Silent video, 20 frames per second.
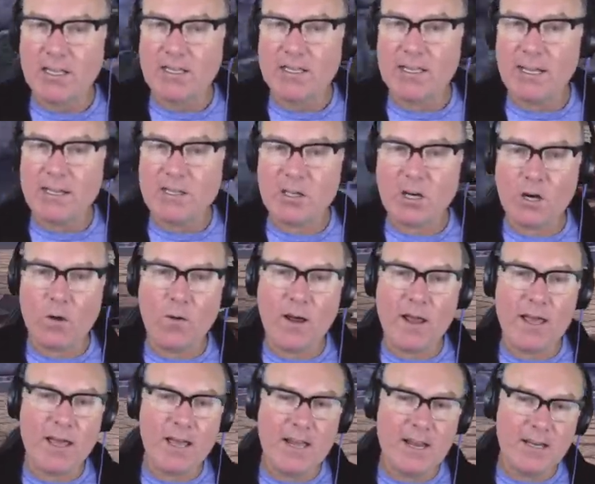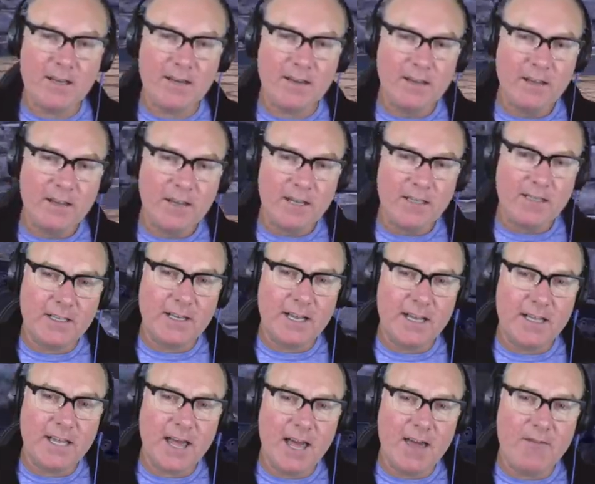and they took away heat, and then
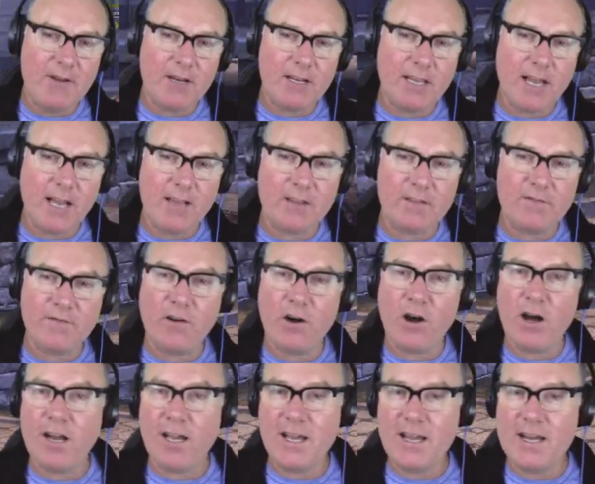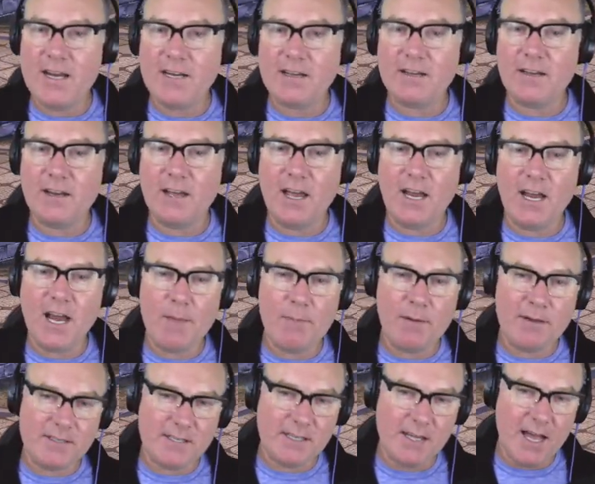they gave it a gun that fired heat and
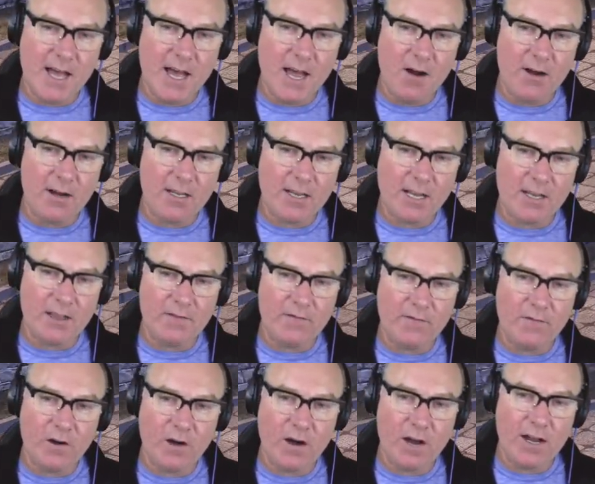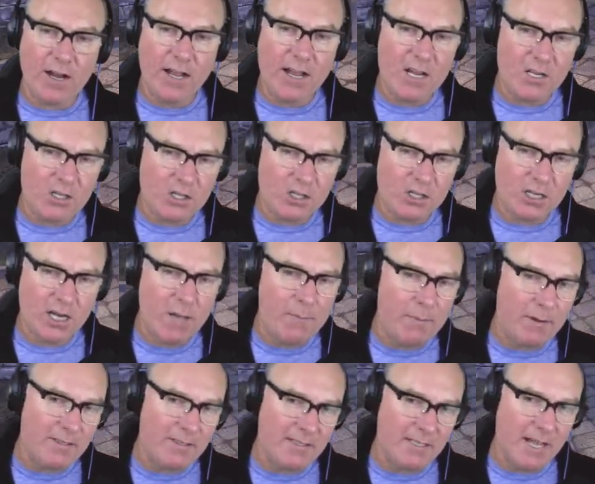APCR, and a gun that fired HESH and
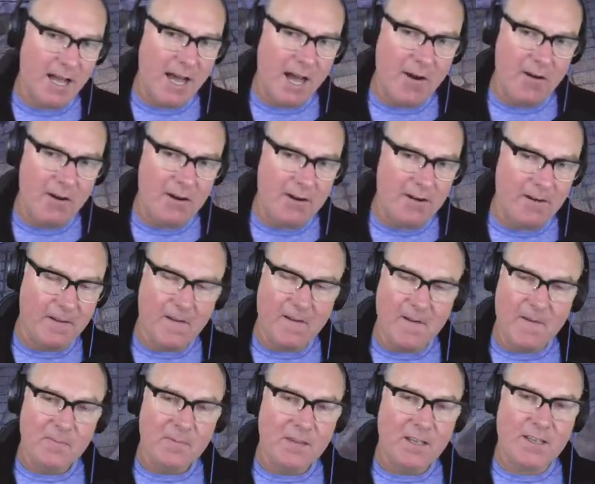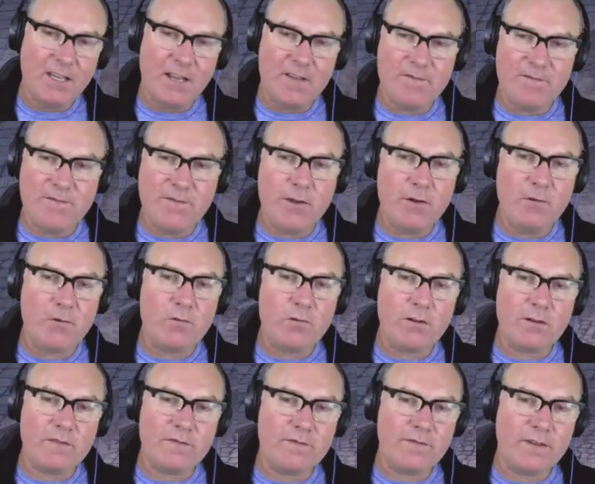APCR, and they fiddled
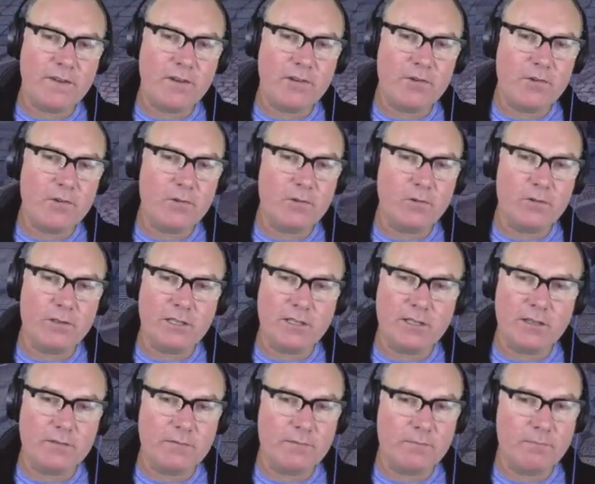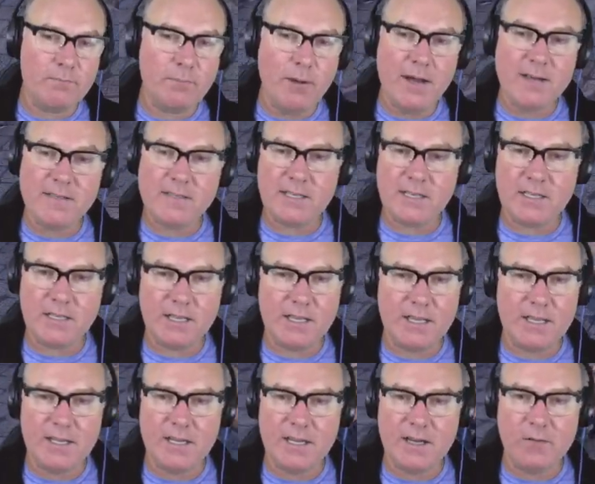and finagled, and
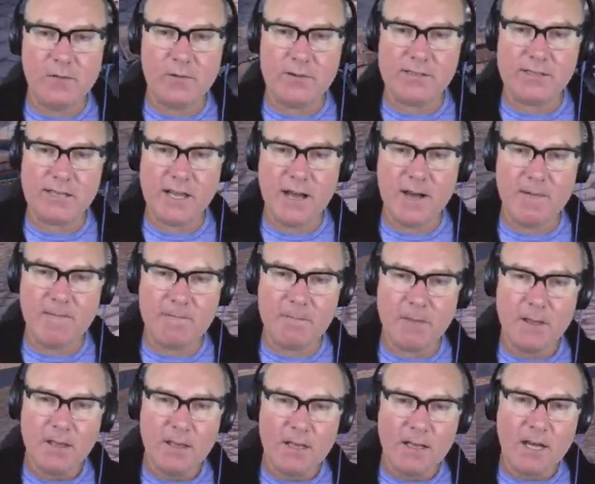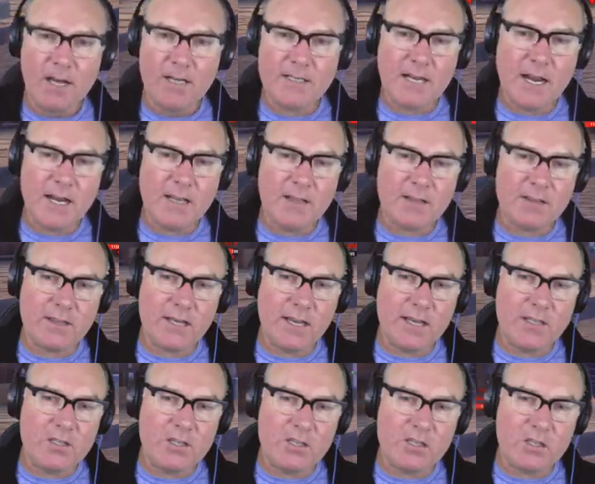basically it was um, a tank that
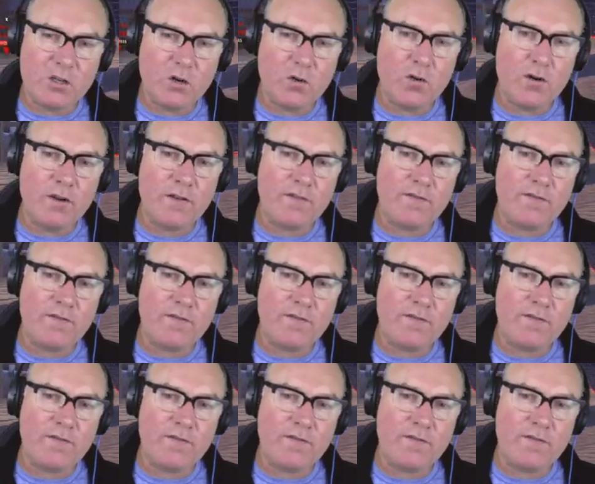they just couldn't